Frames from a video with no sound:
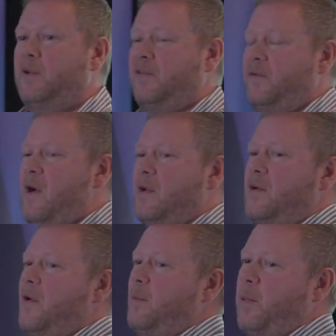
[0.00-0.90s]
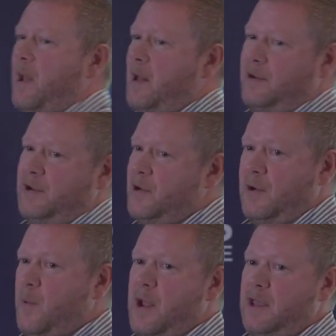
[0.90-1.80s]
but if you haven't got a plan, you don't
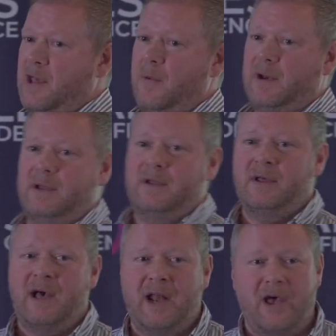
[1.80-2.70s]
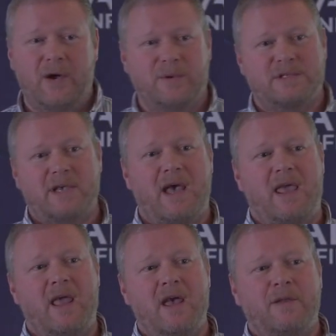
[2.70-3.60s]
know where you're going. And I always
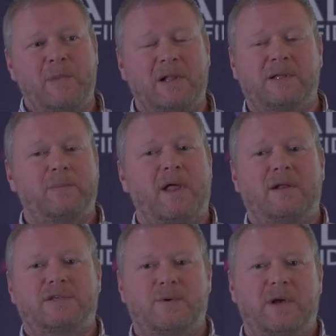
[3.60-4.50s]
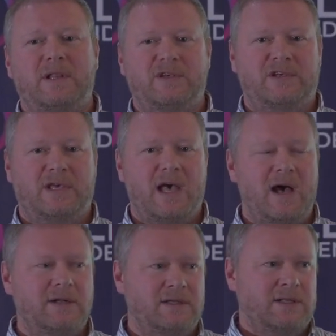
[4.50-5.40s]
say, build a plan as quickly as you
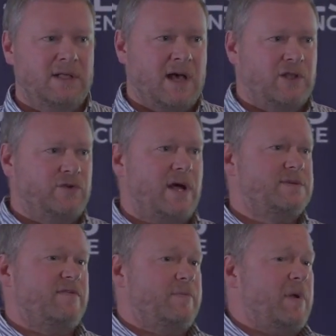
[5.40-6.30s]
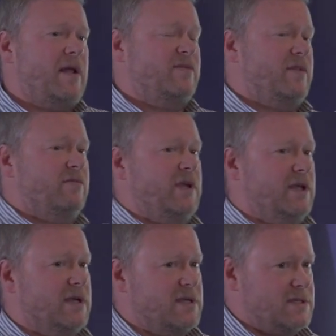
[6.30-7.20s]
can and try to have a plan for 3
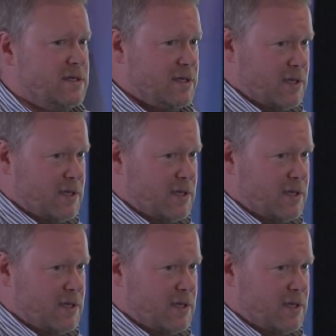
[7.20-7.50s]
years.